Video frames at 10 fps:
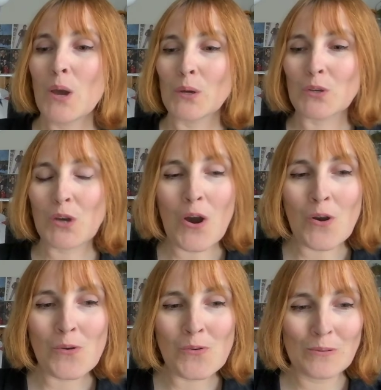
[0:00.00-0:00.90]

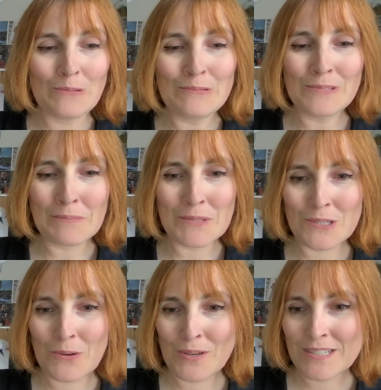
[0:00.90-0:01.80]
go. Oh, I'm
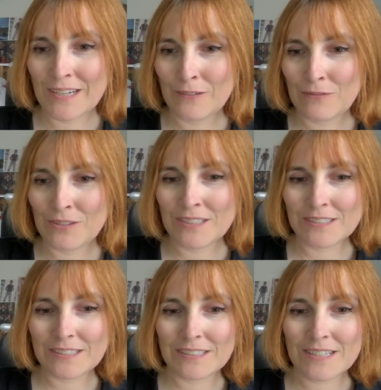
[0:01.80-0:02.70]
so excited for this.